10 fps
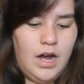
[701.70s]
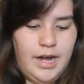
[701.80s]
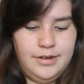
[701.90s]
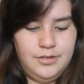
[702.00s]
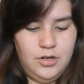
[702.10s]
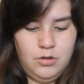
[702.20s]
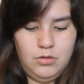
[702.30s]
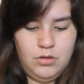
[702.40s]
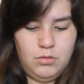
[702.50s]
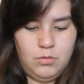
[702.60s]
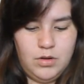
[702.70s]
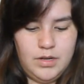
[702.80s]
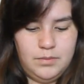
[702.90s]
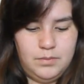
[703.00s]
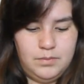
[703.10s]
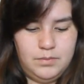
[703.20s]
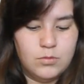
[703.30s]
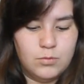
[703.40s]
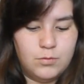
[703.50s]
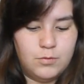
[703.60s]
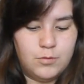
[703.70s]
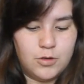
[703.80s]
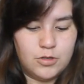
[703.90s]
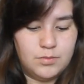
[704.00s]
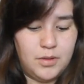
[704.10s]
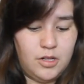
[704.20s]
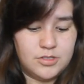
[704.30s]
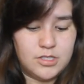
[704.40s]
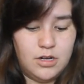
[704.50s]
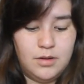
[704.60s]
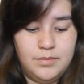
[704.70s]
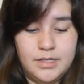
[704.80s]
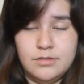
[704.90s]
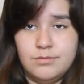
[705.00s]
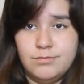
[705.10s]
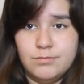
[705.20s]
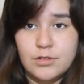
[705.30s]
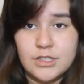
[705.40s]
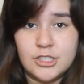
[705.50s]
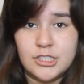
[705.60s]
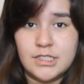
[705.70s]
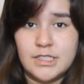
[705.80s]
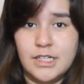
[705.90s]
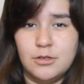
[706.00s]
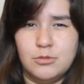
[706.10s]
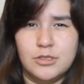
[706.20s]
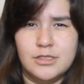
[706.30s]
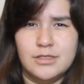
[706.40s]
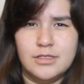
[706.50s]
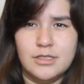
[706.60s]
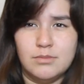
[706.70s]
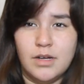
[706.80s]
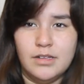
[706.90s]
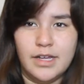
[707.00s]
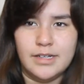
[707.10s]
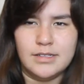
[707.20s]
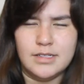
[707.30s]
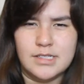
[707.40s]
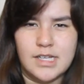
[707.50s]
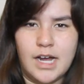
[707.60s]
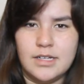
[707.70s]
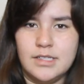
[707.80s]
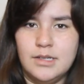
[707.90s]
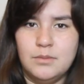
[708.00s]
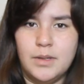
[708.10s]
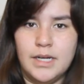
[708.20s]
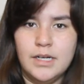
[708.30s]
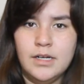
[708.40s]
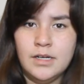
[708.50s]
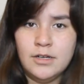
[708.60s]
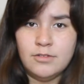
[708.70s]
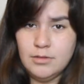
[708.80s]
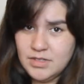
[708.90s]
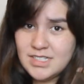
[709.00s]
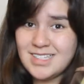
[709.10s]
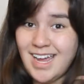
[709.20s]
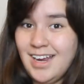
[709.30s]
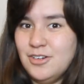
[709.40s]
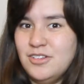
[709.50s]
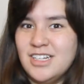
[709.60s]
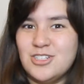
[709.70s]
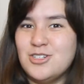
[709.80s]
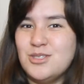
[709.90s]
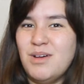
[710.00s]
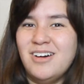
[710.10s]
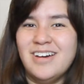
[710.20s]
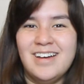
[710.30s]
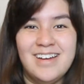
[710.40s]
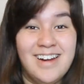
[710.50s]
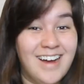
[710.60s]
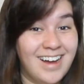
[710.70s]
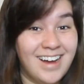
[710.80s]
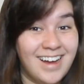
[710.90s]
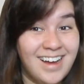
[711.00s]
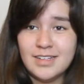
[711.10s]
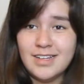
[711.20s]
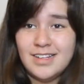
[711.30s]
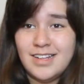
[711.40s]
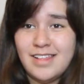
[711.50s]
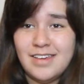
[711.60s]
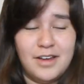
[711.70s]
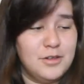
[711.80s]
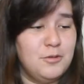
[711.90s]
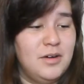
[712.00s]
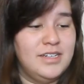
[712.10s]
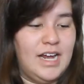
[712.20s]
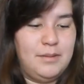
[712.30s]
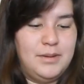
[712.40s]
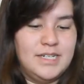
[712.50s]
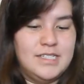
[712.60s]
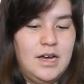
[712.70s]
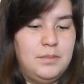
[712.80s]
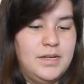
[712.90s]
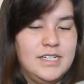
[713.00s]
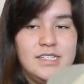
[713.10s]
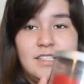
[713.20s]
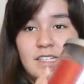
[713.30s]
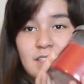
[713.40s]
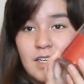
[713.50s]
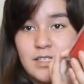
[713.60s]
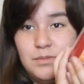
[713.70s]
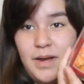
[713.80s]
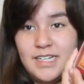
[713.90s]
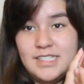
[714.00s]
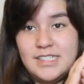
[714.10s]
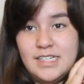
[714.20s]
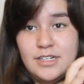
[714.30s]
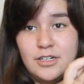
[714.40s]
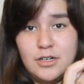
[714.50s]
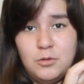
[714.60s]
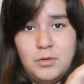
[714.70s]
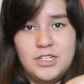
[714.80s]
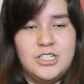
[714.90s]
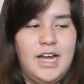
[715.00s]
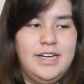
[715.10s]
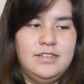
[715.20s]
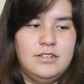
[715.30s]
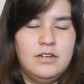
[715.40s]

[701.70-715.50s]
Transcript: I don't know what fir balsam and rich cedar wood smell like exactly, but from this candle they sure smell good. Then the other one I picked up is this spiced cedar, which oh